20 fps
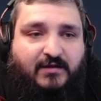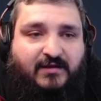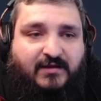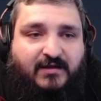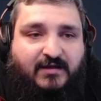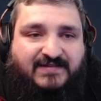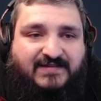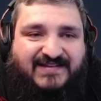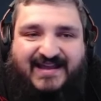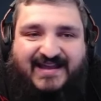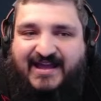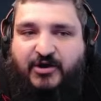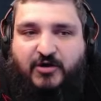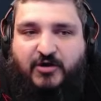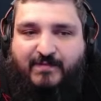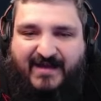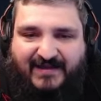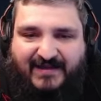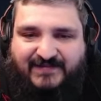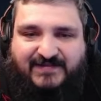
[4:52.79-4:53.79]
It's a hit or
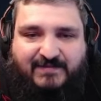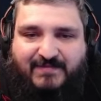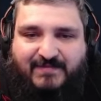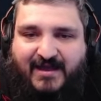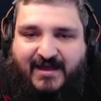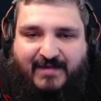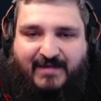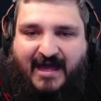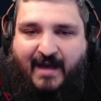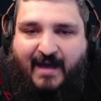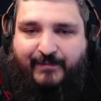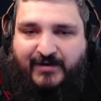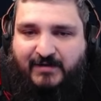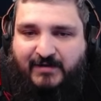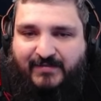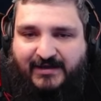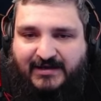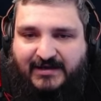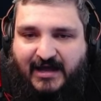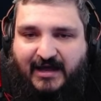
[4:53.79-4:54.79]
miss. It may happen, it
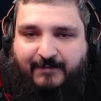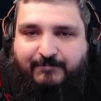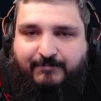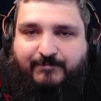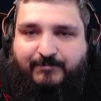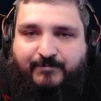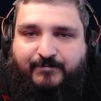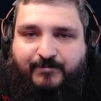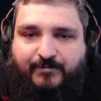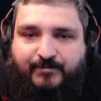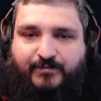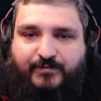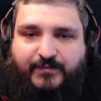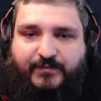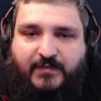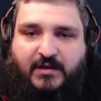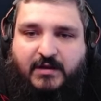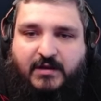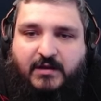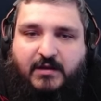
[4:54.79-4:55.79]
may not.
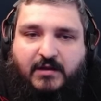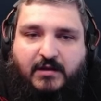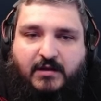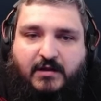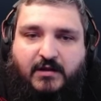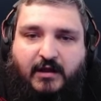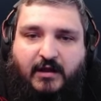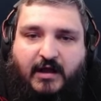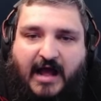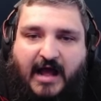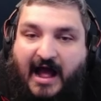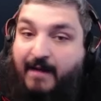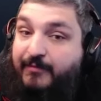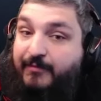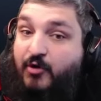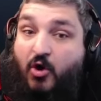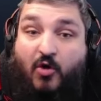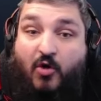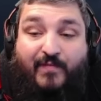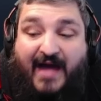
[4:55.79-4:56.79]
I'm
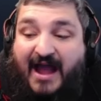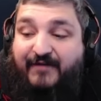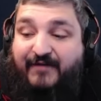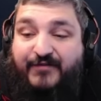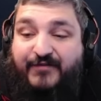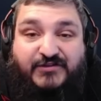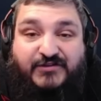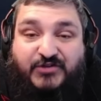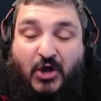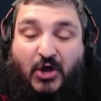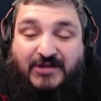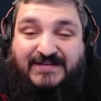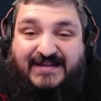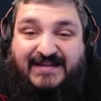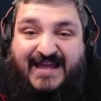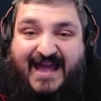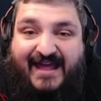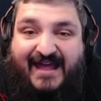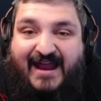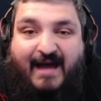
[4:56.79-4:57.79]
going back for the salt
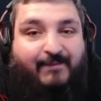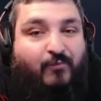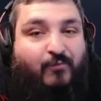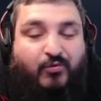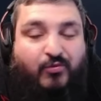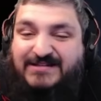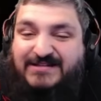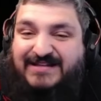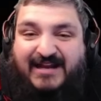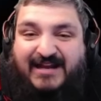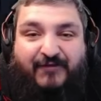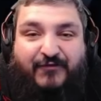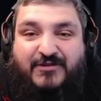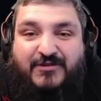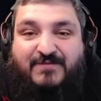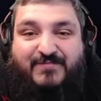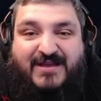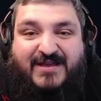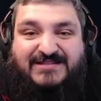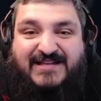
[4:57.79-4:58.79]
again. I'm risking it for the
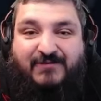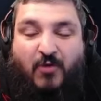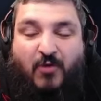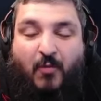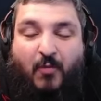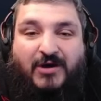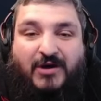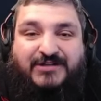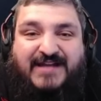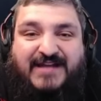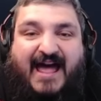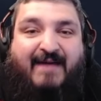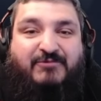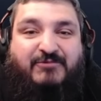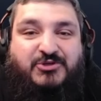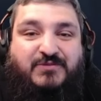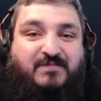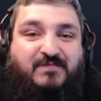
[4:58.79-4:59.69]
biscuit one more time.